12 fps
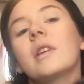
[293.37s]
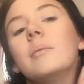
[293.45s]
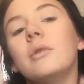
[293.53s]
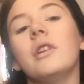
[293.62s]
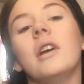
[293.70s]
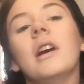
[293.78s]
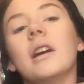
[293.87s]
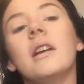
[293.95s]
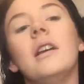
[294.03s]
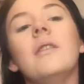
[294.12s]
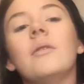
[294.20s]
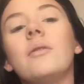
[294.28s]
But yeah, I
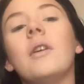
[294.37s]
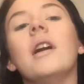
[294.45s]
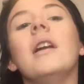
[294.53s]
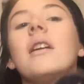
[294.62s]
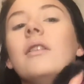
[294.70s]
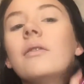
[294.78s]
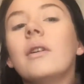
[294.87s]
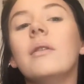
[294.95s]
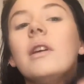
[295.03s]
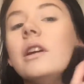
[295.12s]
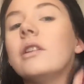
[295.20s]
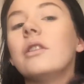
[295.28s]
can never find any
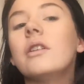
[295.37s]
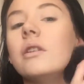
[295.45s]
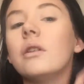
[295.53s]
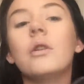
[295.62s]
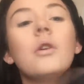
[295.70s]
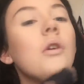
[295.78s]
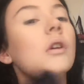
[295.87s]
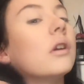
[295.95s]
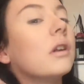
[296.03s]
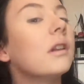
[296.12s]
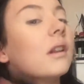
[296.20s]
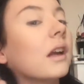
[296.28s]
foundation
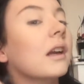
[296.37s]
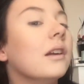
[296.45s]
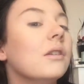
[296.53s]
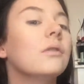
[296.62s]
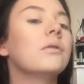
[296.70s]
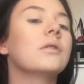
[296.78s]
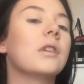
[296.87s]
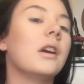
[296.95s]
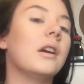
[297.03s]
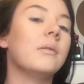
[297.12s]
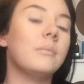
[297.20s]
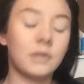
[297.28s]
light enough
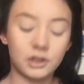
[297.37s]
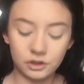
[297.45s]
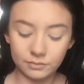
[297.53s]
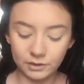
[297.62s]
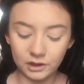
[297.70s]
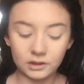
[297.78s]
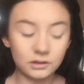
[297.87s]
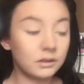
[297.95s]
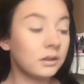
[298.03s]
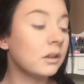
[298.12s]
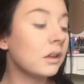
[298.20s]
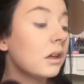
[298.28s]
to match my little
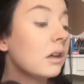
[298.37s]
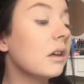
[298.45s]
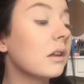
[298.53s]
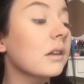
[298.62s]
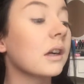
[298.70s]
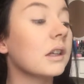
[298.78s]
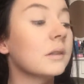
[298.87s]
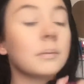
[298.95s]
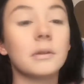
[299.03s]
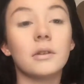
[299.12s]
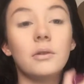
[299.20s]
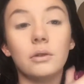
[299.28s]

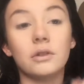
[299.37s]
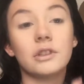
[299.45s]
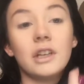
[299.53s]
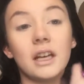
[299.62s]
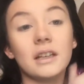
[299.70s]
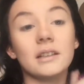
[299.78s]
Casper the Ghost Neck.